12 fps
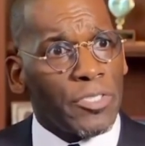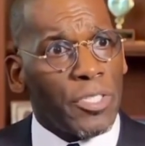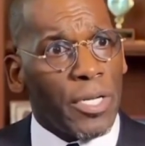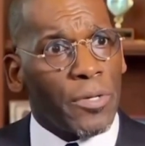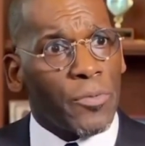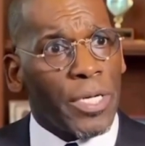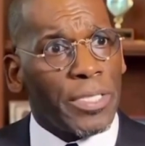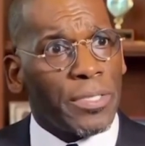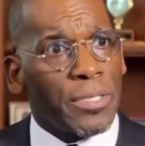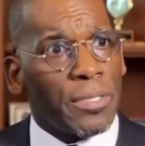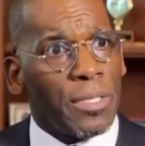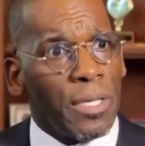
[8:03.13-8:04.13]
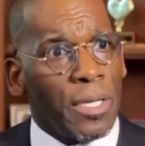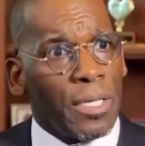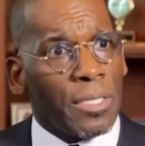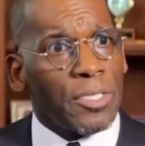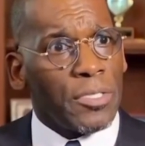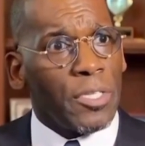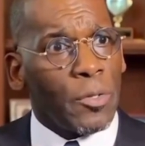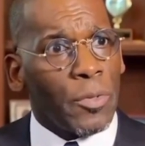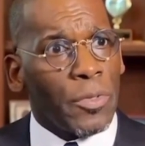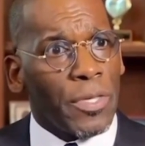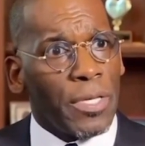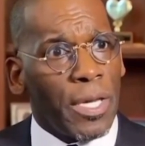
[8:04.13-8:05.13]
generation to deal
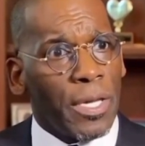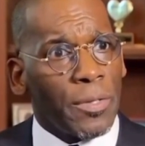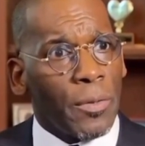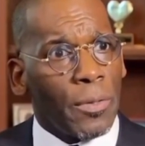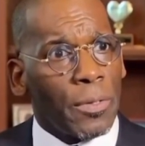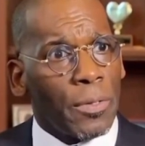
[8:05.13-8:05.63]
with it head on.